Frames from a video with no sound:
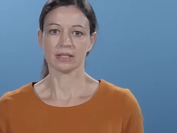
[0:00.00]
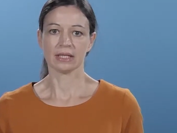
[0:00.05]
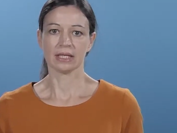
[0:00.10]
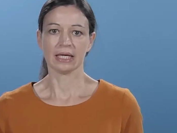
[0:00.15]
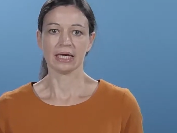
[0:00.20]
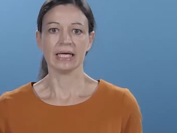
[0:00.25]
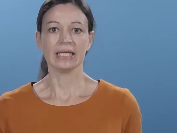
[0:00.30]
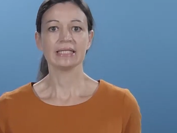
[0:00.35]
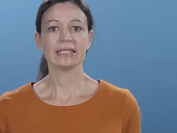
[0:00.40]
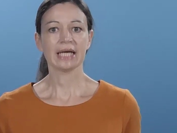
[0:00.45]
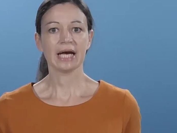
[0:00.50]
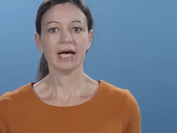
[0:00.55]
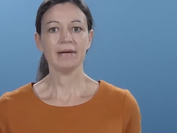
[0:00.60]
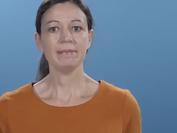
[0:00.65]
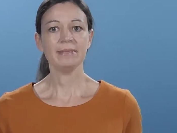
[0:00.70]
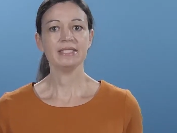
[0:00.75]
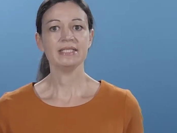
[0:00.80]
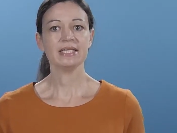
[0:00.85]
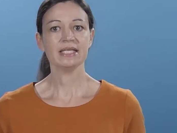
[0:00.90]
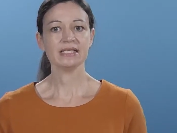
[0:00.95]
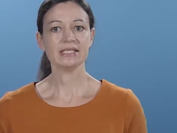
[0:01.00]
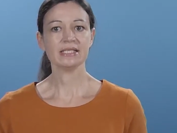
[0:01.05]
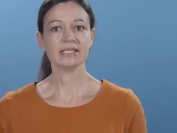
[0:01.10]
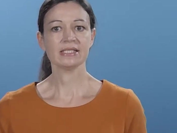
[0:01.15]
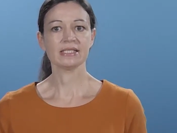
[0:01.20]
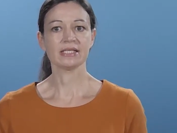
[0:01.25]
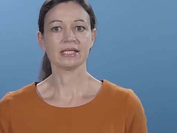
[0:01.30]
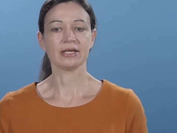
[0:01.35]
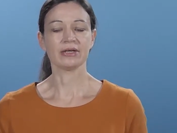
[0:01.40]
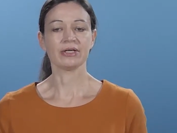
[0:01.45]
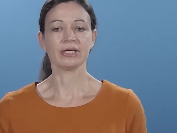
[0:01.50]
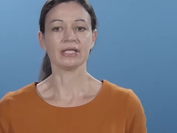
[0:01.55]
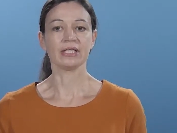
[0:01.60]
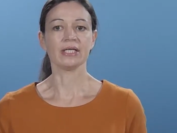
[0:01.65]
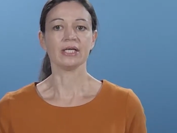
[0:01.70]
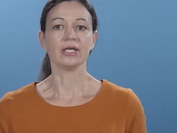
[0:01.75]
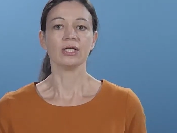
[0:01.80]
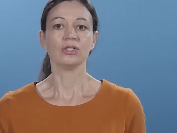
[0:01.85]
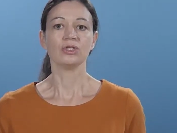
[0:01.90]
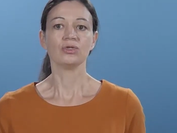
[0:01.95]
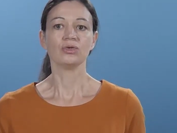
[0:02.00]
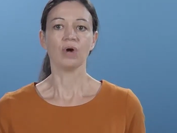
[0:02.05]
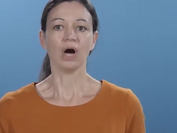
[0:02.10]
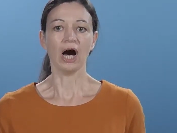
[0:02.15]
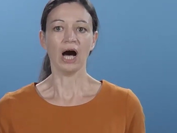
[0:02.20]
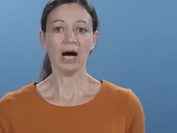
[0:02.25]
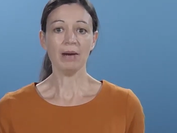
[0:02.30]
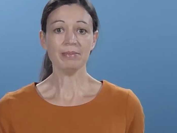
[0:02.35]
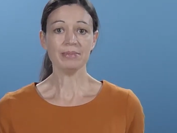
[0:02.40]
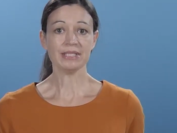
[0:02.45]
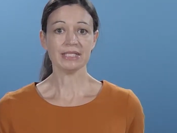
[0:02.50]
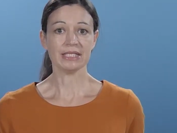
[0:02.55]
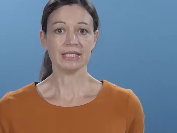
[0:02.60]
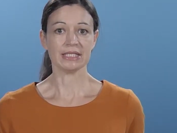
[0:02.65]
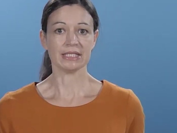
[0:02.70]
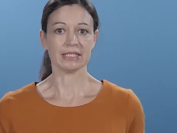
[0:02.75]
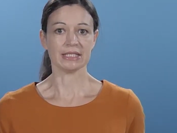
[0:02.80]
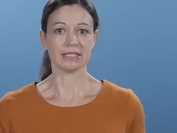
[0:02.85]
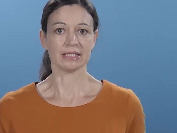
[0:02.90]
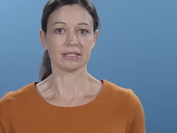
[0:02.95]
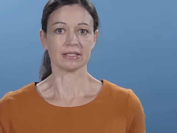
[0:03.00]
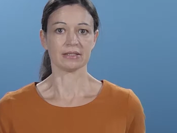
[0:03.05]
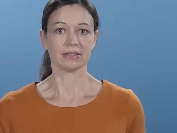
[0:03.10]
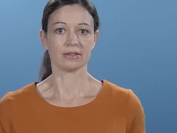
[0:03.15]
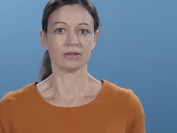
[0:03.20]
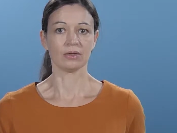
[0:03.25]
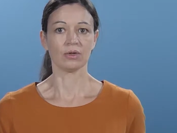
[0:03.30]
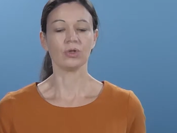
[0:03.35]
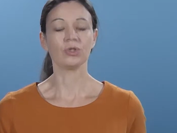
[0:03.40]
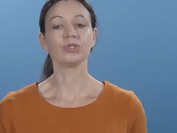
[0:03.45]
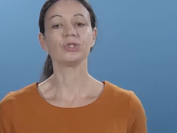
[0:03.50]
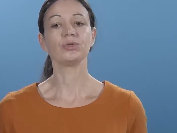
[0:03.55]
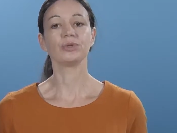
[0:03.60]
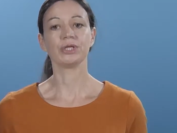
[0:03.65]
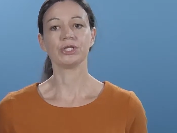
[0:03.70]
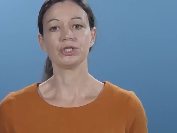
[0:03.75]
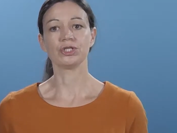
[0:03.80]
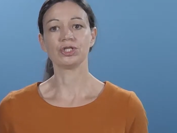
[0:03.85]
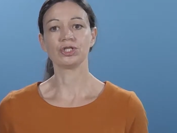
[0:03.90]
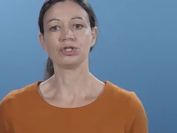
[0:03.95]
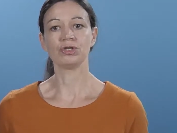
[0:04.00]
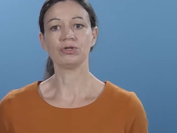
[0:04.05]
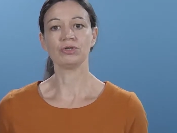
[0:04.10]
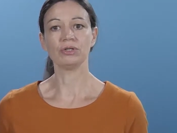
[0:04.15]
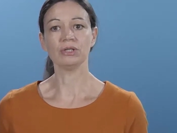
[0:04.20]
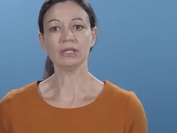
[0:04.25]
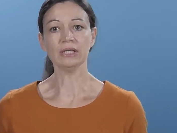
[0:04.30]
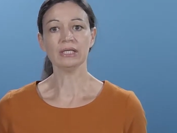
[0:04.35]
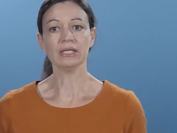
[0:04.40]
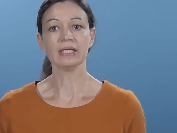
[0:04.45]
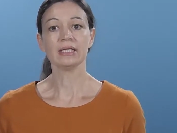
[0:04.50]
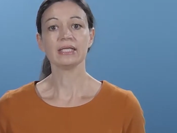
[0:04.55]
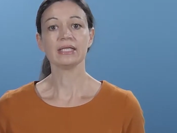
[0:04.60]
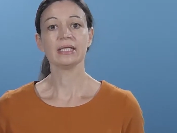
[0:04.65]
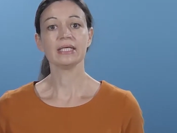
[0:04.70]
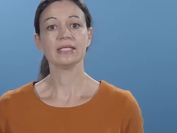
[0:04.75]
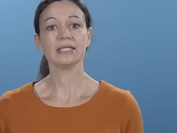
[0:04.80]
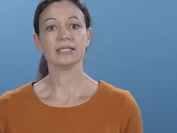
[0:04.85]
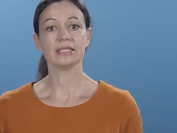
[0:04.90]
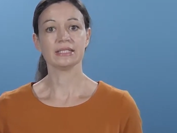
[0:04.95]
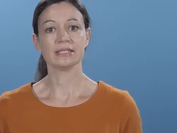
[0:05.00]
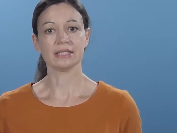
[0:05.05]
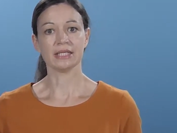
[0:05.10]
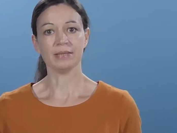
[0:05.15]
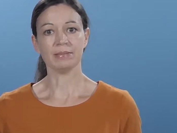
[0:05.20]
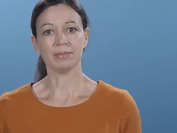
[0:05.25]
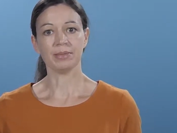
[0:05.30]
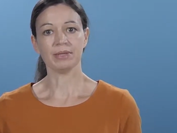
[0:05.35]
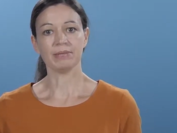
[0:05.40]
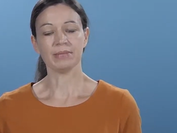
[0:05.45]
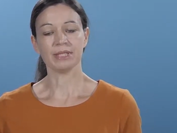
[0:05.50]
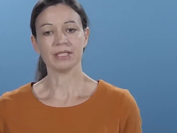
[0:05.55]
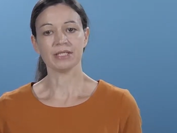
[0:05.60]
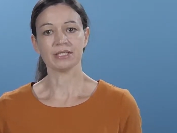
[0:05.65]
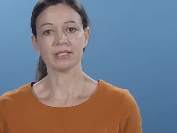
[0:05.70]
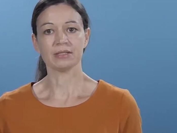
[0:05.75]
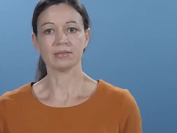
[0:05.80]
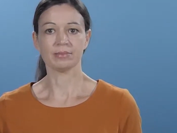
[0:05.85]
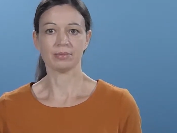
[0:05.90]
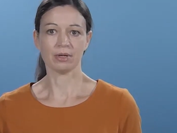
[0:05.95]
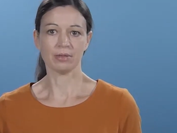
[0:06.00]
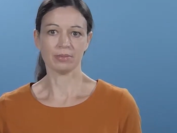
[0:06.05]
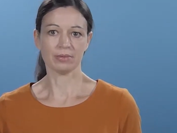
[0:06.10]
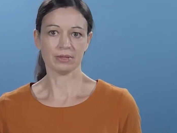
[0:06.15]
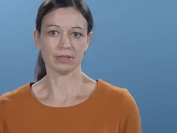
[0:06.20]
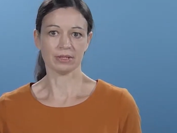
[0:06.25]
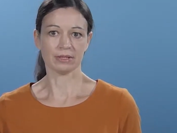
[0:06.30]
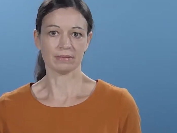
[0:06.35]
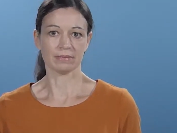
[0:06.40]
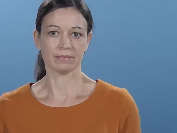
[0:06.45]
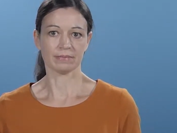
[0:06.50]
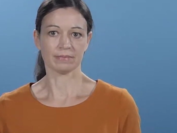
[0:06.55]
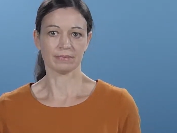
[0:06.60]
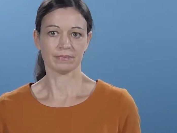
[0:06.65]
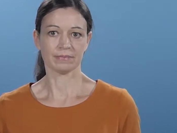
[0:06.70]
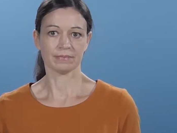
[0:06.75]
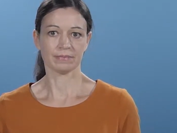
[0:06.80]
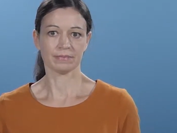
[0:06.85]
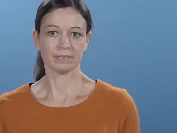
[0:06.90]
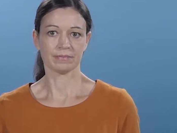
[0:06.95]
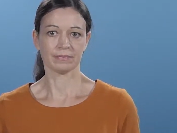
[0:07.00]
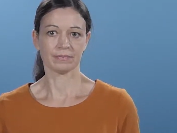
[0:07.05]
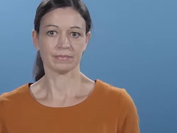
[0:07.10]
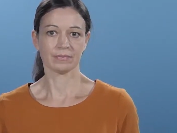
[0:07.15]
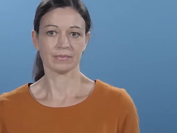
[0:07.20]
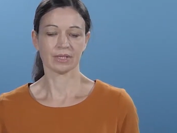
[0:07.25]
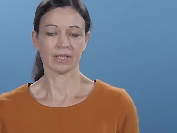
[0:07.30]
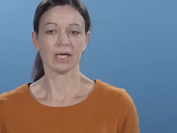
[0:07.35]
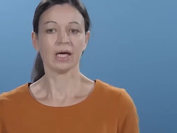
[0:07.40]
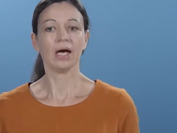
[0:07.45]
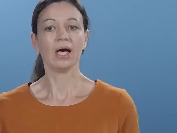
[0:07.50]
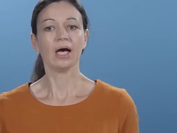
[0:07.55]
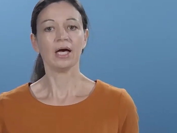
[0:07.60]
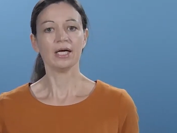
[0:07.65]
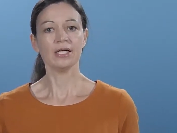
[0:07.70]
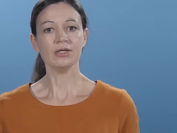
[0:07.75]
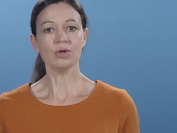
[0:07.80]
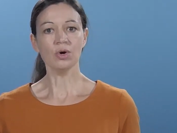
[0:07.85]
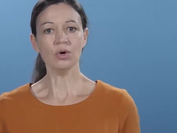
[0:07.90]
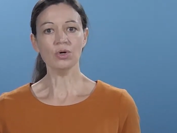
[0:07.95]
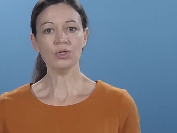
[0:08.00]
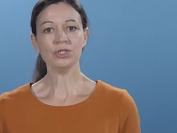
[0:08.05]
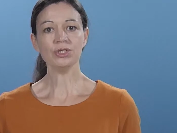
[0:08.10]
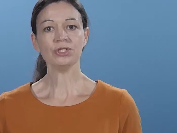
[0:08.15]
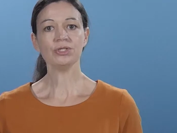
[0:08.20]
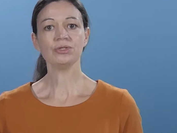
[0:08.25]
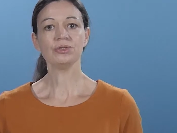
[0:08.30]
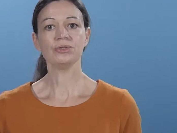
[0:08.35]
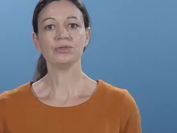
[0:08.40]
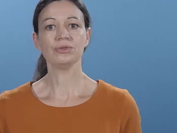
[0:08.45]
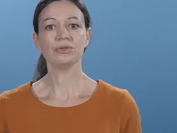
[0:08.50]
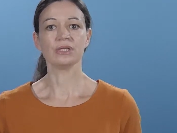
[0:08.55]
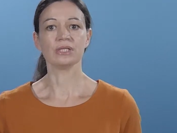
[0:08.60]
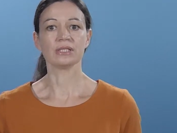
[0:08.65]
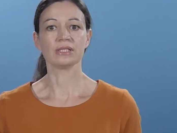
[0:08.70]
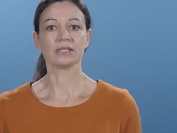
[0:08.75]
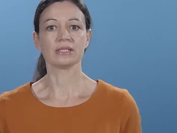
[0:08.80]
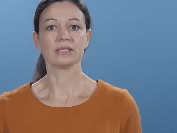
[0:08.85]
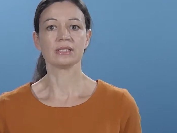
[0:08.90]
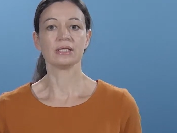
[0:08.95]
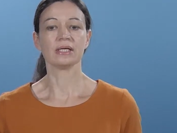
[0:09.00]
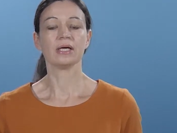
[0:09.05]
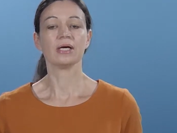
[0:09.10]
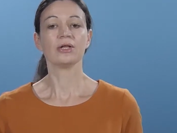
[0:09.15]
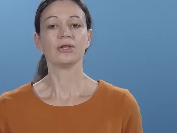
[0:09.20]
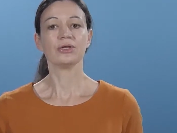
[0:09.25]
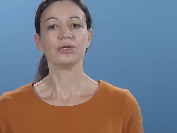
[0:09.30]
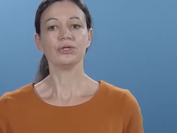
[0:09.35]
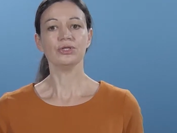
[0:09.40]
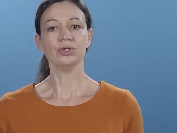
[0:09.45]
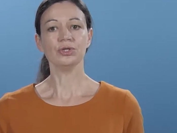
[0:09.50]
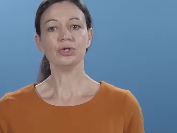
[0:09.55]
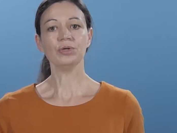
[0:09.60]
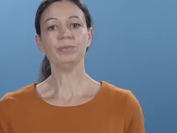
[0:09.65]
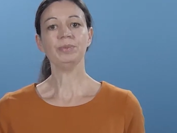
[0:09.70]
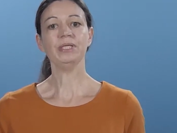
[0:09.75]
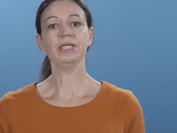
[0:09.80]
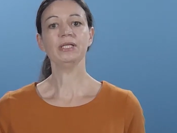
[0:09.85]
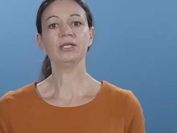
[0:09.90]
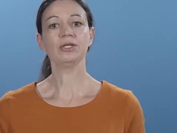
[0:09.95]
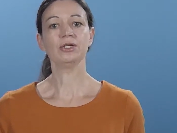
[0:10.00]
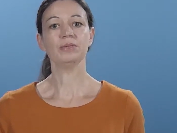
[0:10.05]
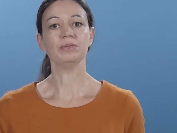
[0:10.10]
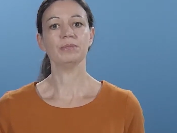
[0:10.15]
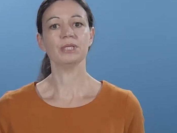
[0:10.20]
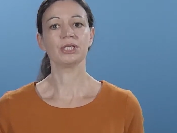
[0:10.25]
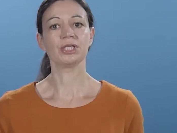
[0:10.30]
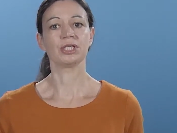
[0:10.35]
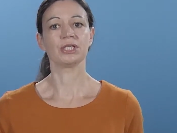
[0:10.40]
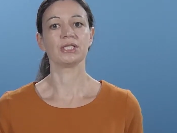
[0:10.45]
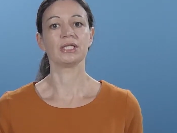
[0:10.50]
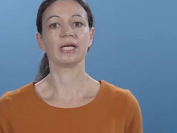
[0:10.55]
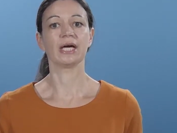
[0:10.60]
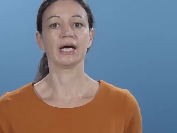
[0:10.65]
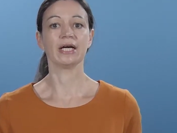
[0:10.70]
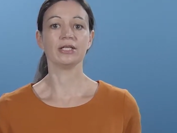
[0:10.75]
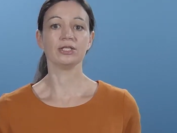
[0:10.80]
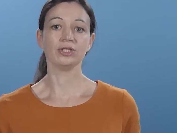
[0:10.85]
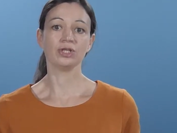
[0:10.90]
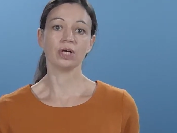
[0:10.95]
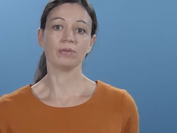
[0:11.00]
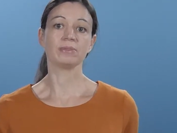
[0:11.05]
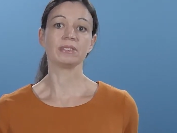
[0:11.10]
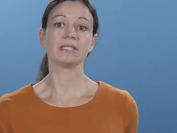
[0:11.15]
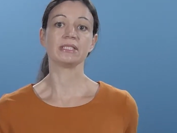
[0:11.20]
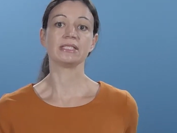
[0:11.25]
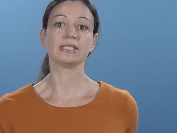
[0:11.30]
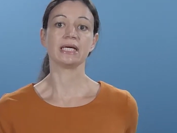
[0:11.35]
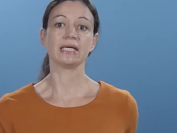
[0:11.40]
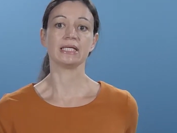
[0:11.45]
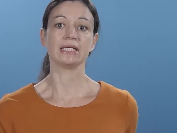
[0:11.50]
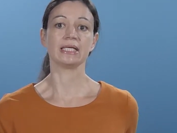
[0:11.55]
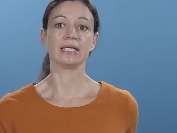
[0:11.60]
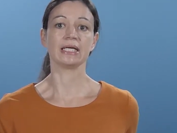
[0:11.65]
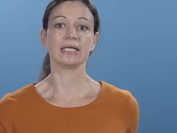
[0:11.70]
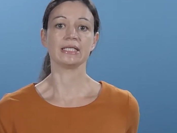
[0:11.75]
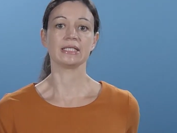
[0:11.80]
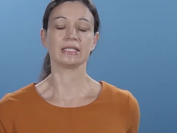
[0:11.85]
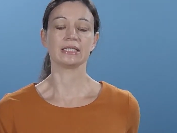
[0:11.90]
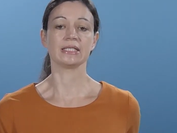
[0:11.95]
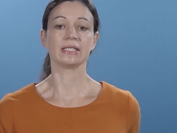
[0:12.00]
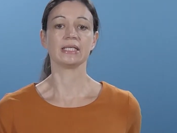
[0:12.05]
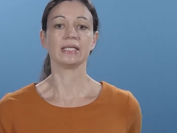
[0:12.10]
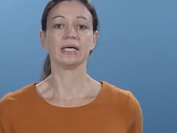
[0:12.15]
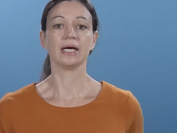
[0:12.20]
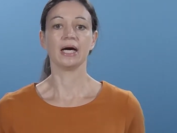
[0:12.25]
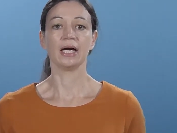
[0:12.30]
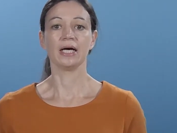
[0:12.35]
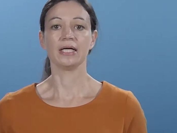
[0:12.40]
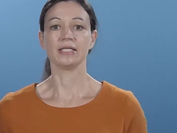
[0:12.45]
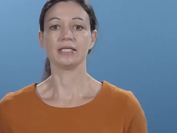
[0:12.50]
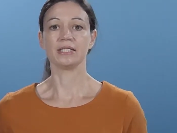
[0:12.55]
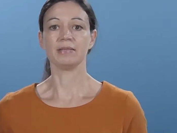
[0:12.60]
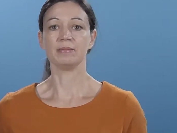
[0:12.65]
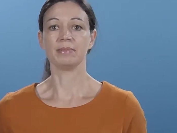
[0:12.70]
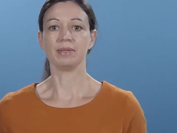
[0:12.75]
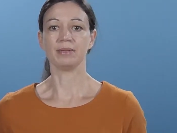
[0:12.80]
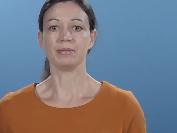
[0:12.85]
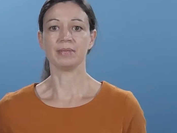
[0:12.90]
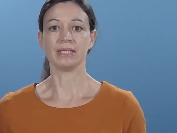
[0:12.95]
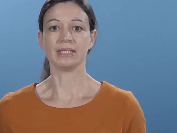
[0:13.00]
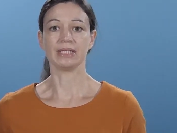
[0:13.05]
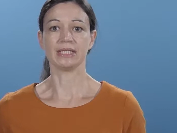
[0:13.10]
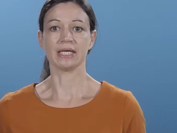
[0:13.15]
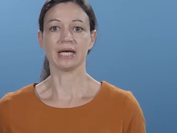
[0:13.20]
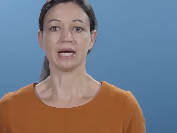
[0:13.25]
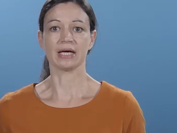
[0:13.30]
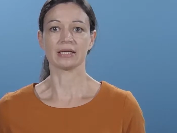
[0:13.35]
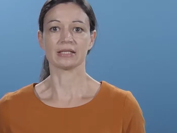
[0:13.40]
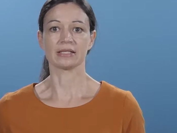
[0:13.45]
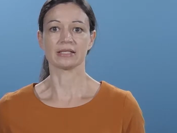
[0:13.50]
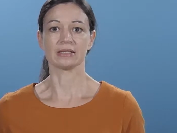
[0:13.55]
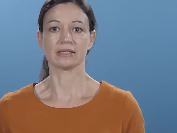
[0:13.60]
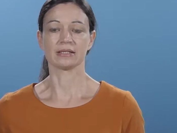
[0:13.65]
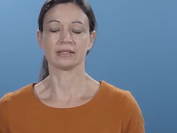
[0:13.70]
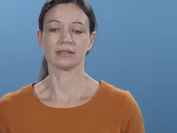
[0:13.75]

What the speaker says: it can be necessary to update it or to ensure that it is implemented properly. In order to do this, the European Commission can adopt delegated and implementing acts